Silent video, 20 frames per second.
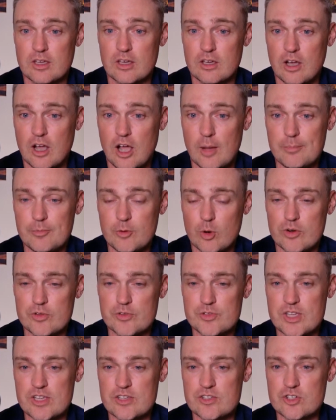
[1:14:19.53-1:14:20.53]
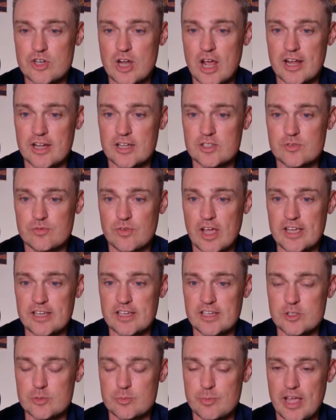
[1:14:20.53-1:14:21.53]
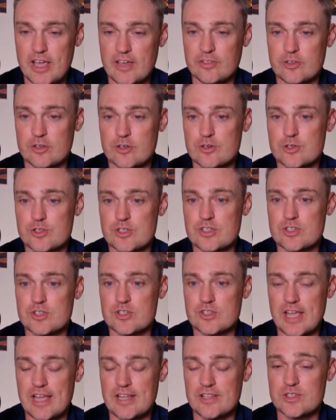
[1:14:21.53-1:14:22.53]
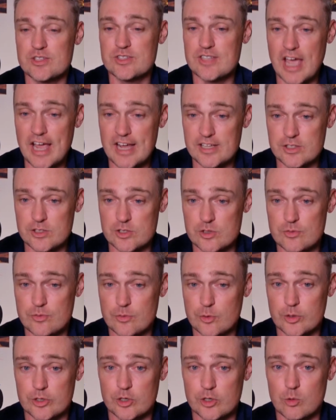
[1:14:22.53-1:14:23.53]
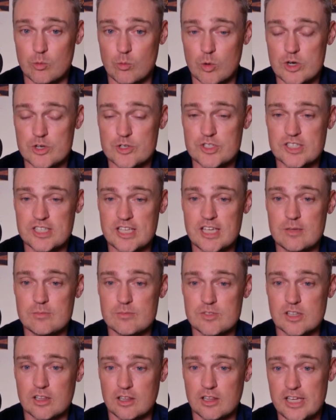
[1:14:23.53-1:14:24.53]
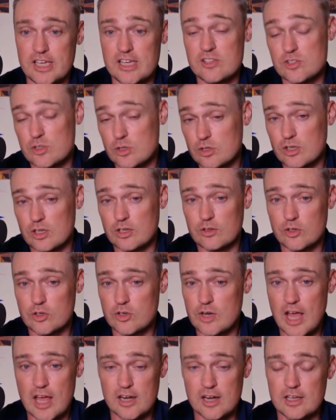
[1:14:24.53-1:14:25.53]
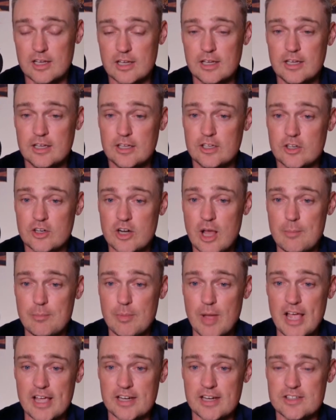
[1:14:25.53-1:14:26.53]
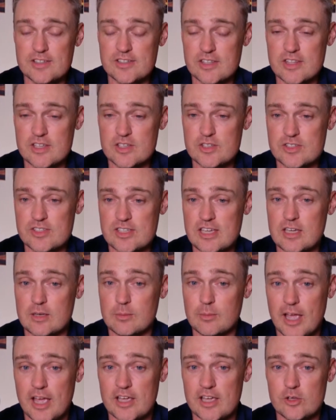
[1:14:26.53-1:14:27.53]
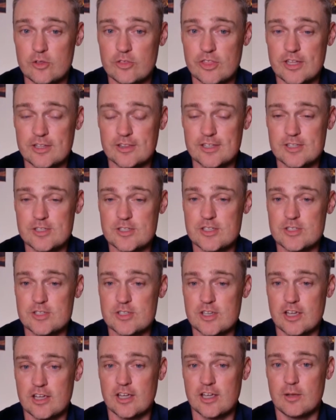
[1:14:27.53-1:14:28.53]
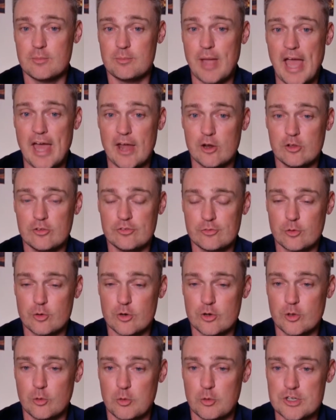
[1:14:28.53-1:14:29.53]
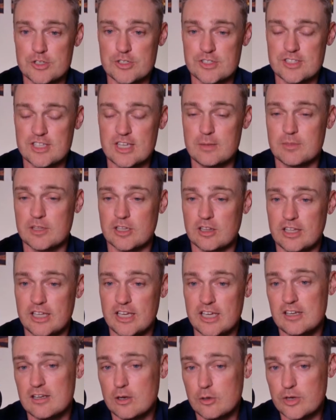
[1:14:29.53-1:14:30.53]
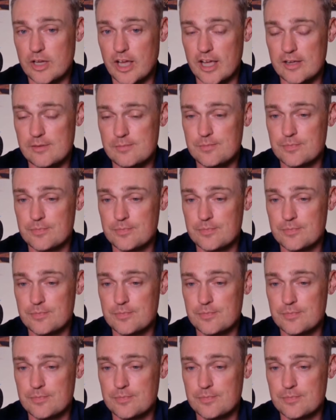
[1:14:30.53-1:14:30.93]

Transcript: Up north says Giants, Vikings, Panthers, Saints, Titans for your worst teams in the league. So you're not buying into this team, eh? You think this is a battle for the worst team in the league? Okay.